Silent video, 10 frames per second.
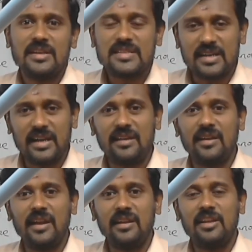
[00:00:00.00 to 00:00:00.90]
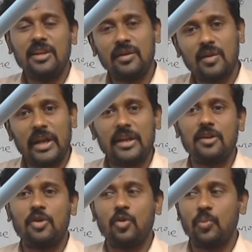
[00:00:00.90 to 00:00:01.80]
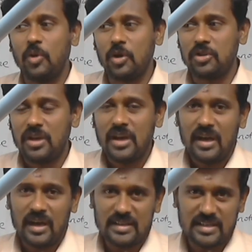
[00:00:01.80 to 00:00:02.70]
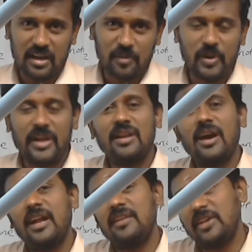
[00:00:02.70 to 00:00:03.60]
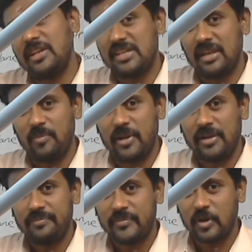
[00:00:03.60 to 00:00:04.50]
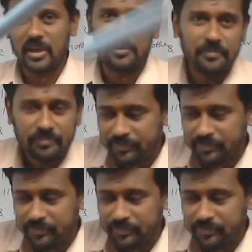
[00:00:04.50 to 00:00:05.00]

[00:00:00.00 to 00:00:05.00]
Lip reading: Straight line inclined to both horizontal plane and vertical plane. Okay.